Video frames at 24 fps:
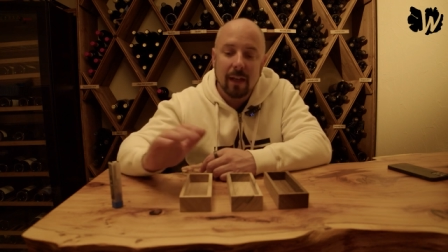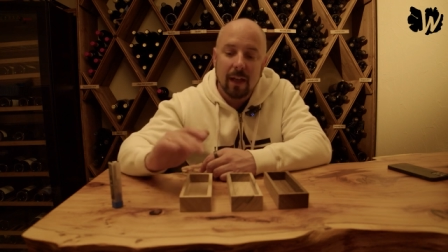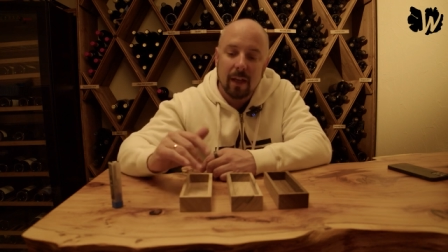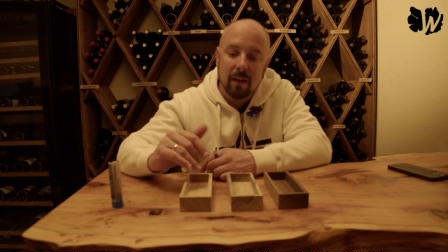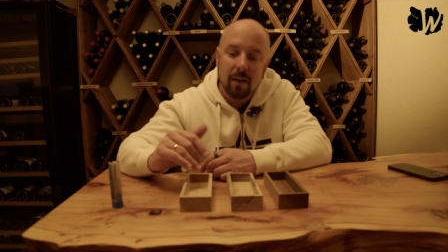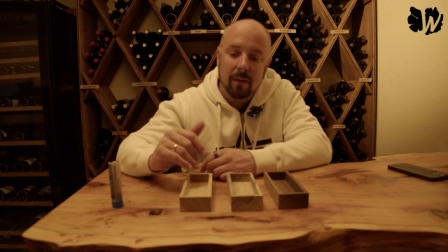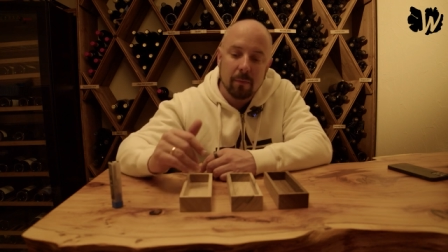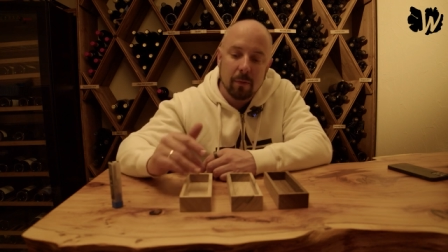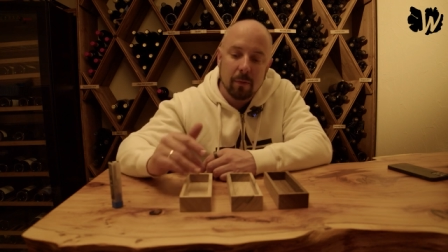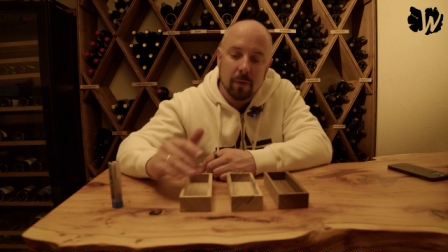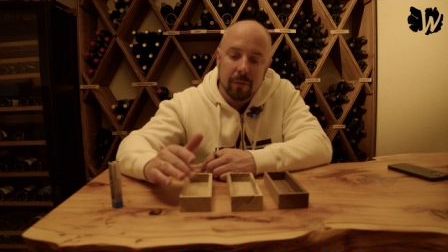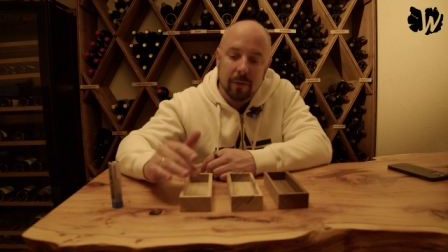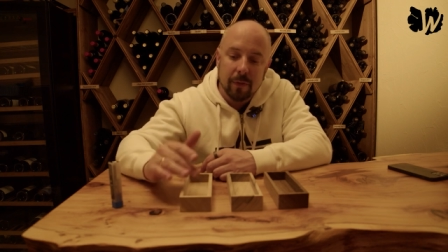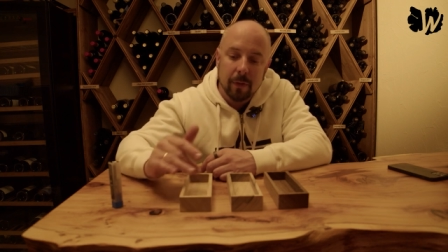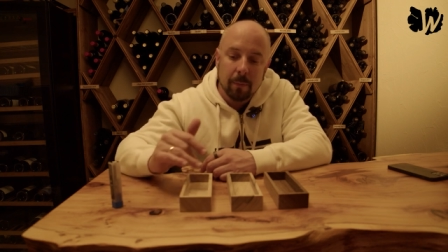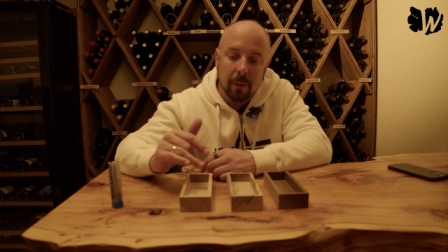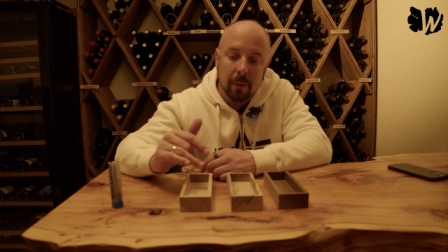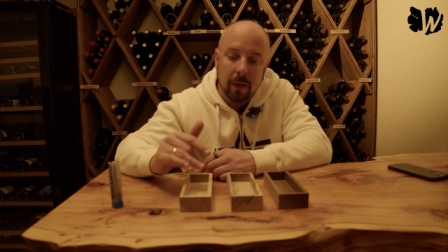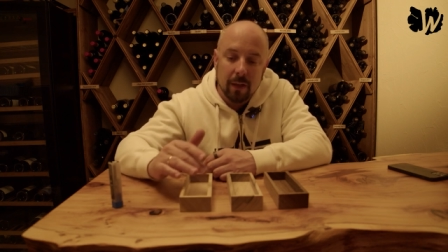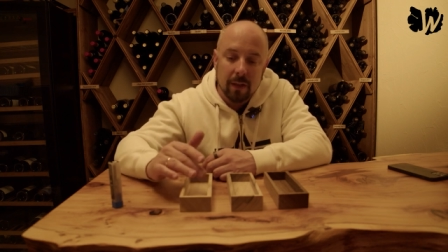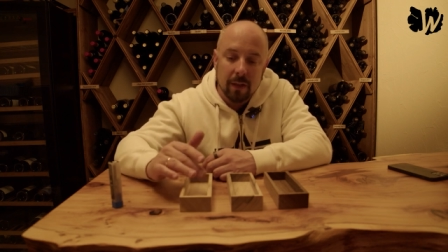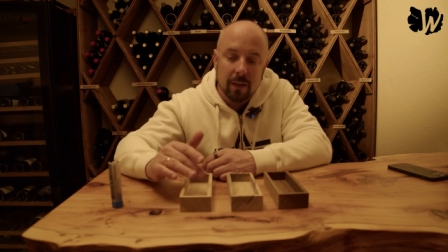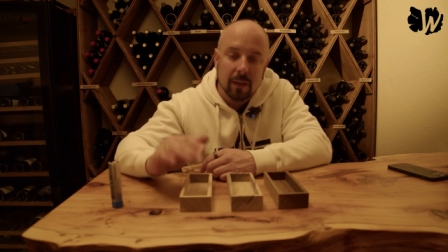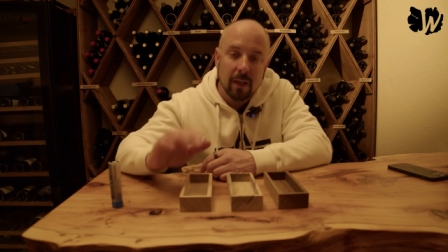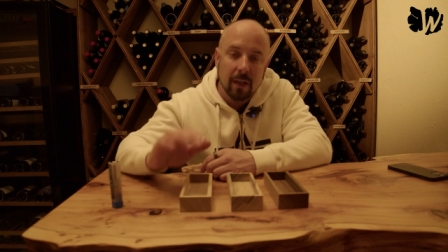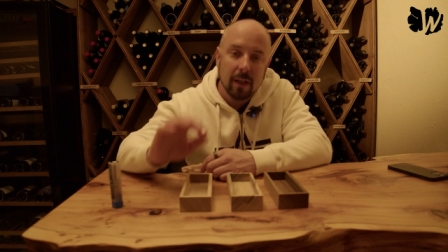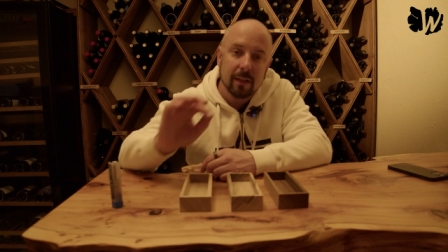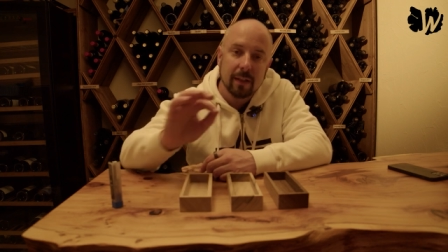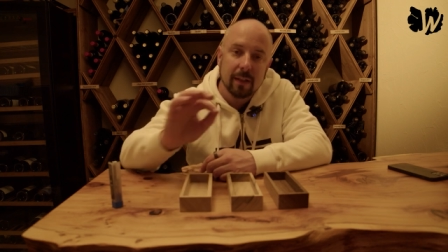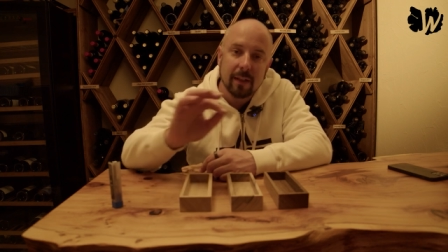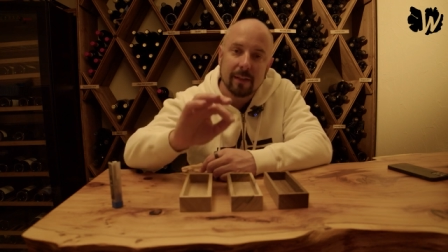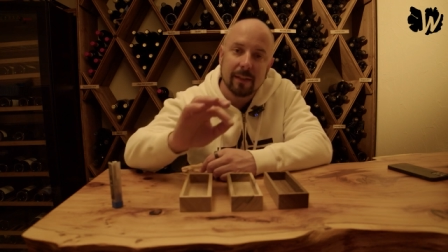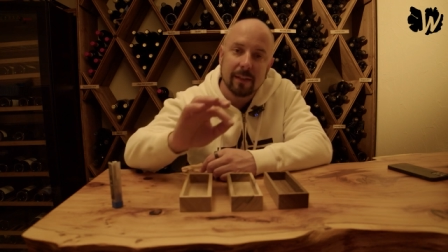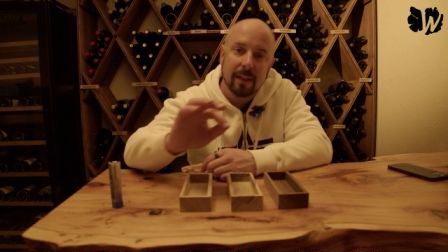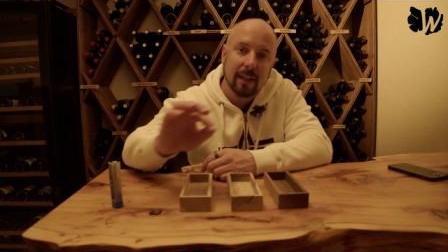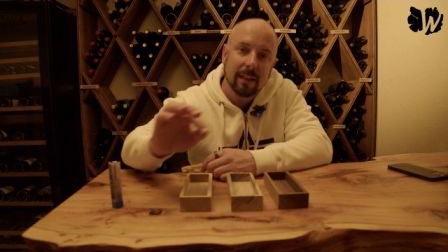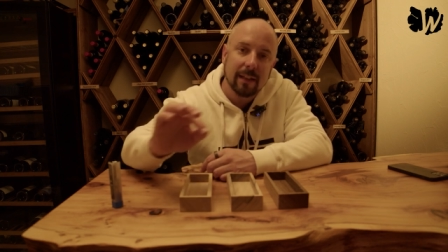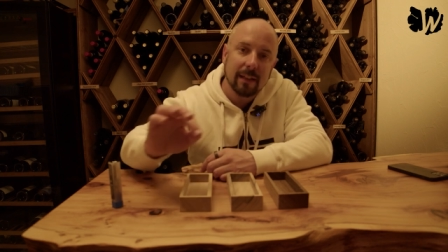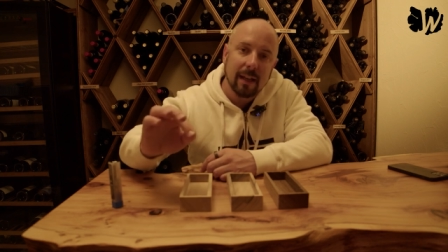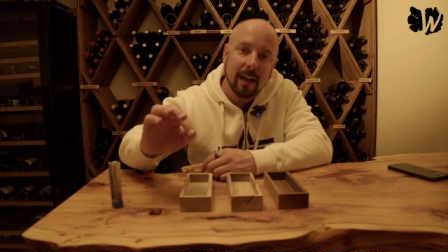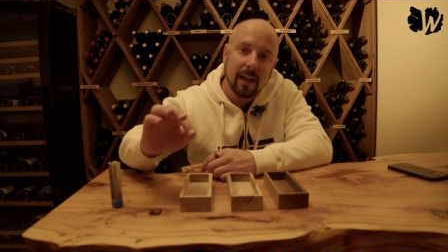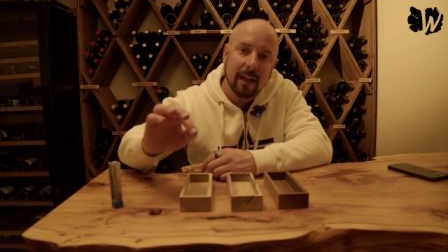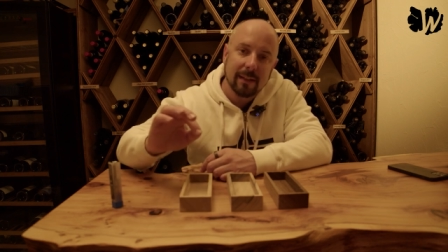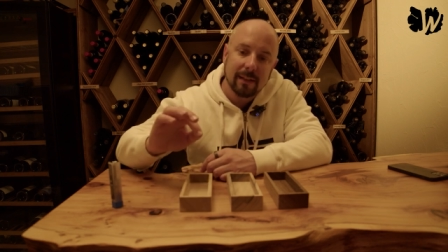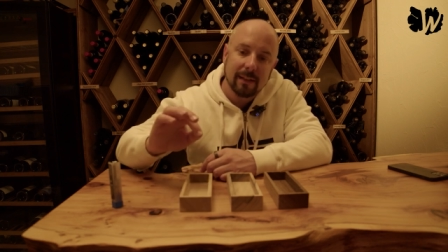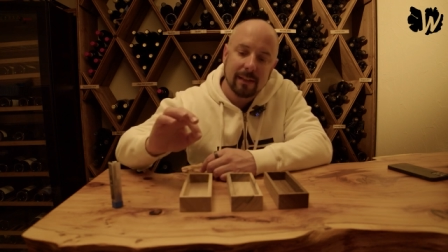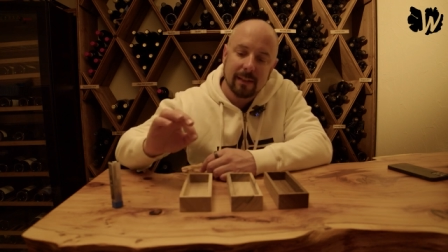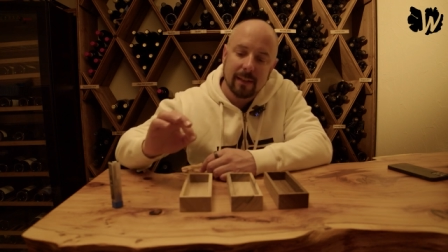I removed the pocket cut and then
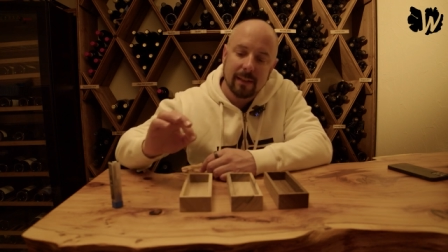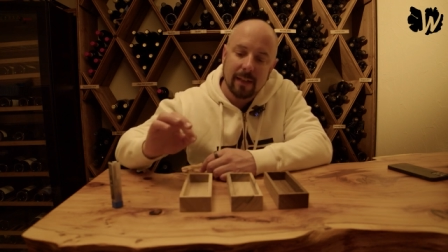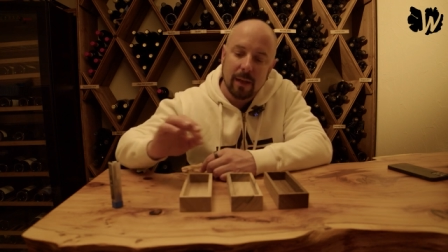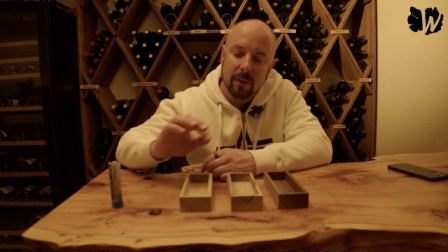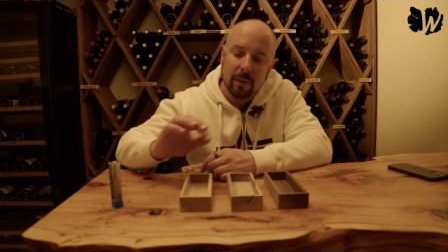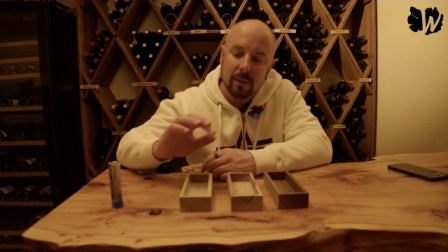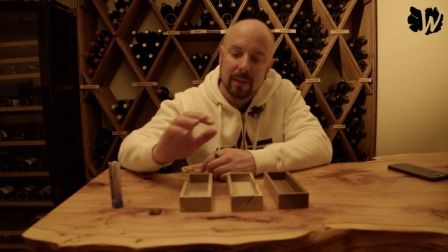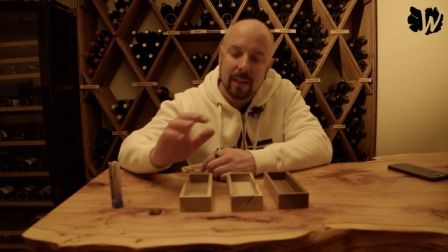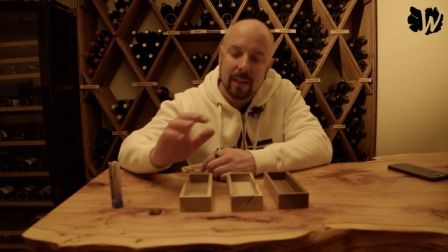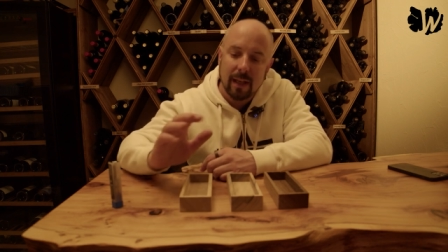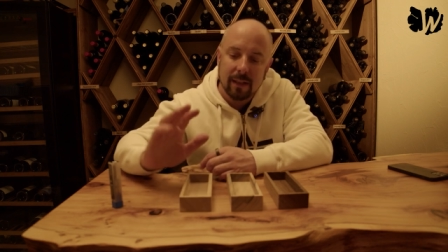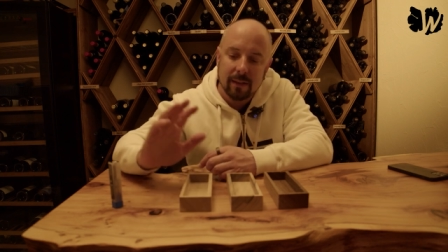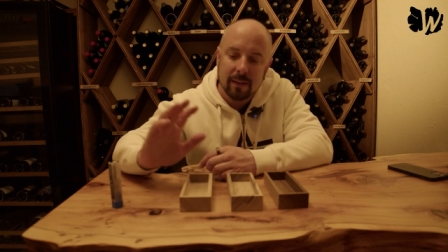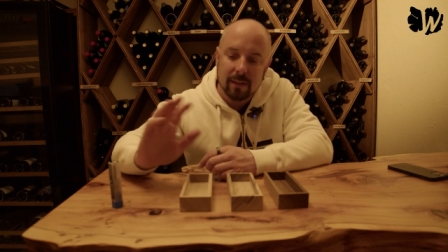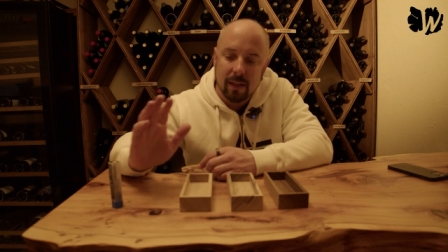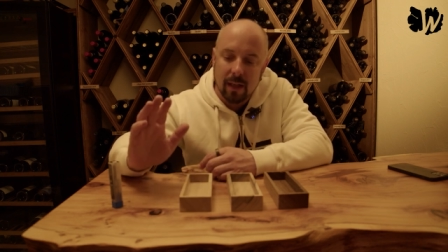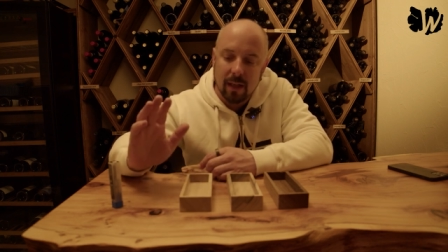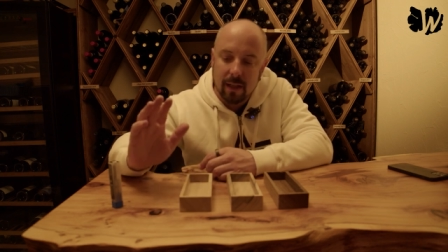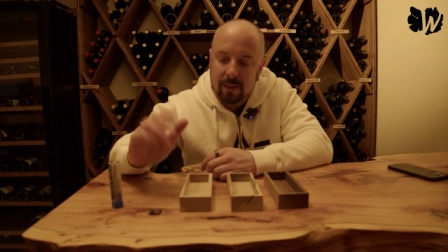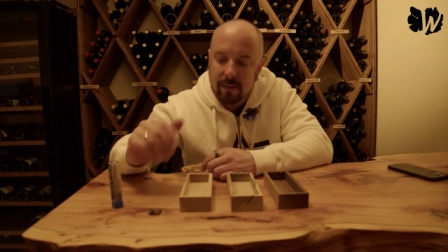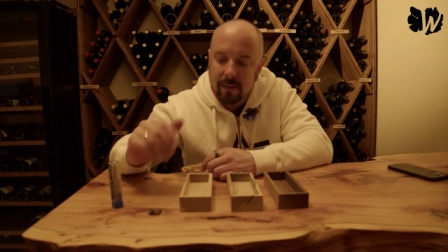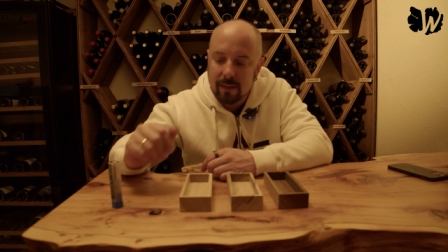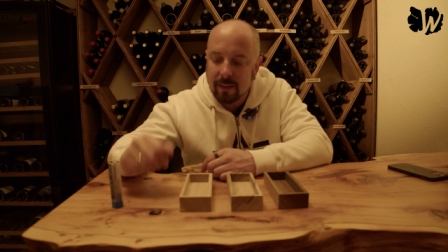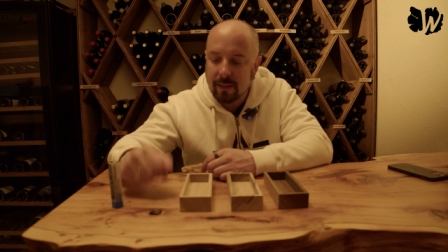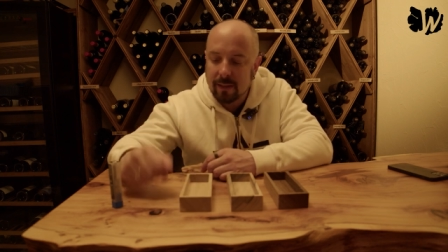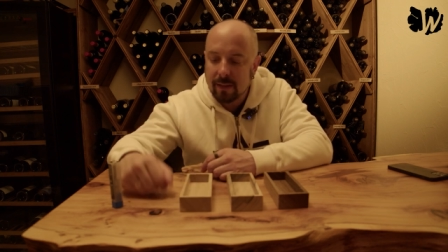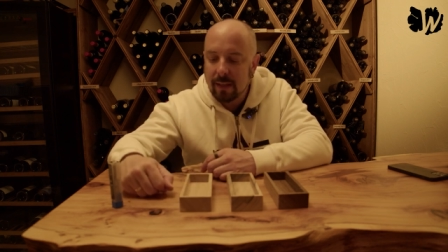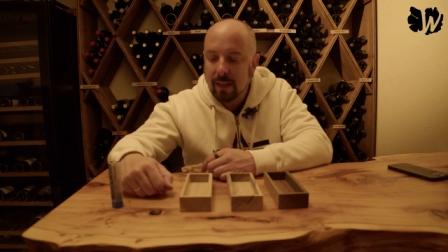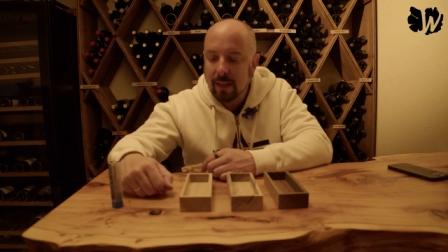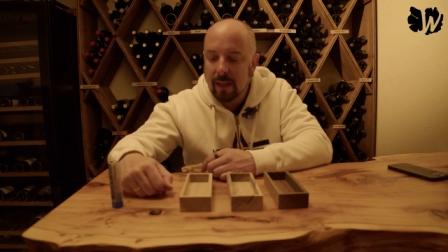I did an outside cut